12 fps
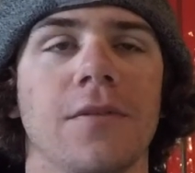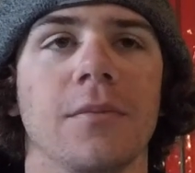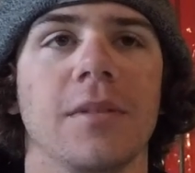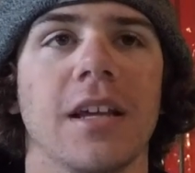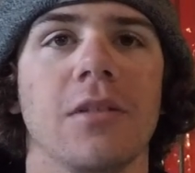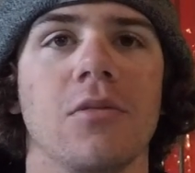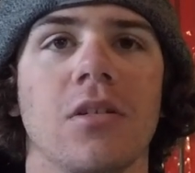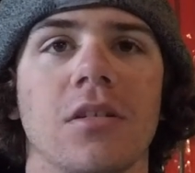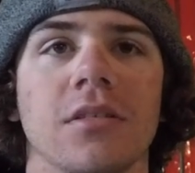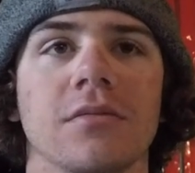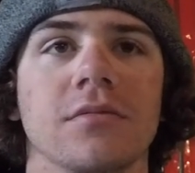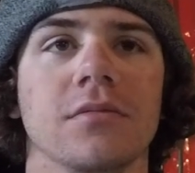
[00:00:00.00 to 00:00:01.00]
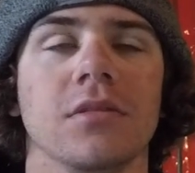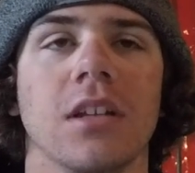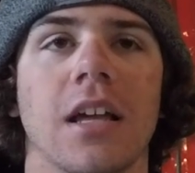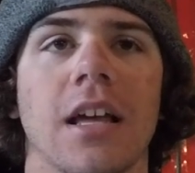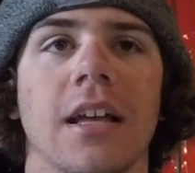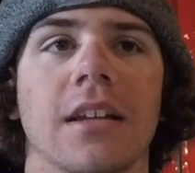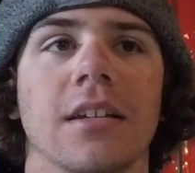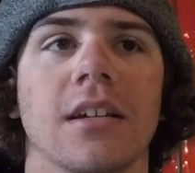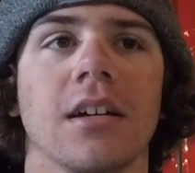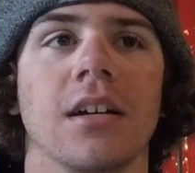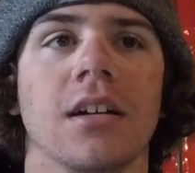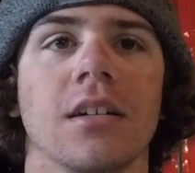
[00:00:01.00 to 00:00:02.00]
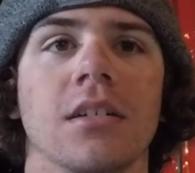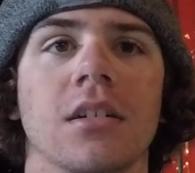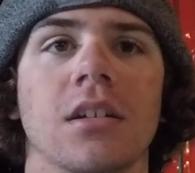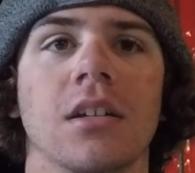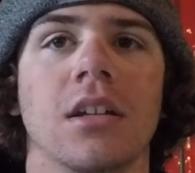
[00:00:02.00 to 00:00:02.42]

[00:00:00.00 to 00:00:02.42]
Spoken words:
from day 1, and I